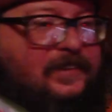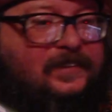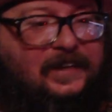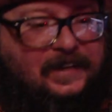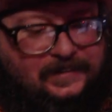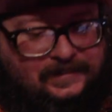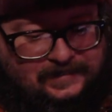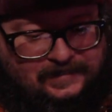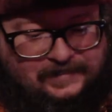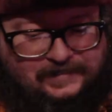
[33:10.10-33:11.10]
not
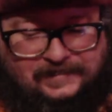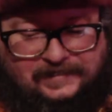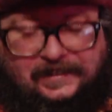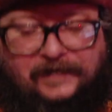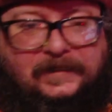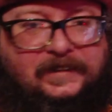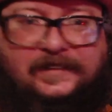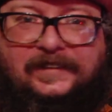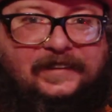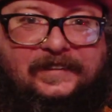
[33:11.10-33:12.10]
this this double
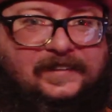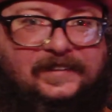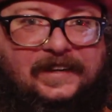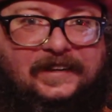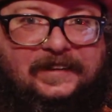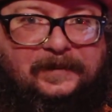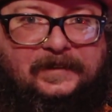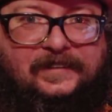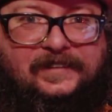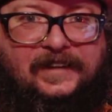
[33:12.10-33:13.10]
disc thing. This is not a double
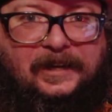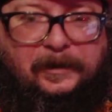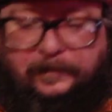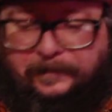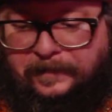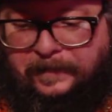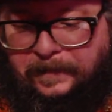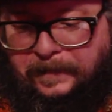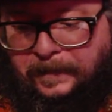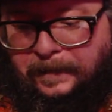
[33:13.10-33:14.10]
disc game.
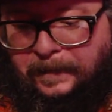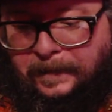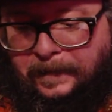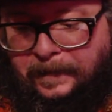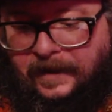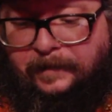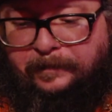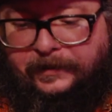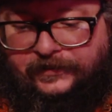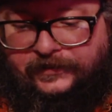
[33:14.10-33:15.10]
It
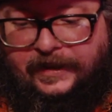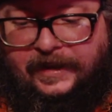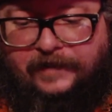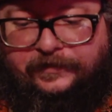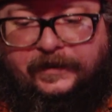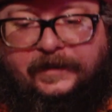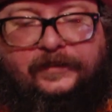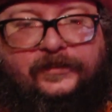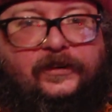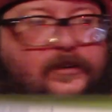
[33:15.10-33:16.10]
appears to have an
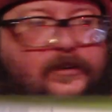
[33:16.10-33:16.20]
instruction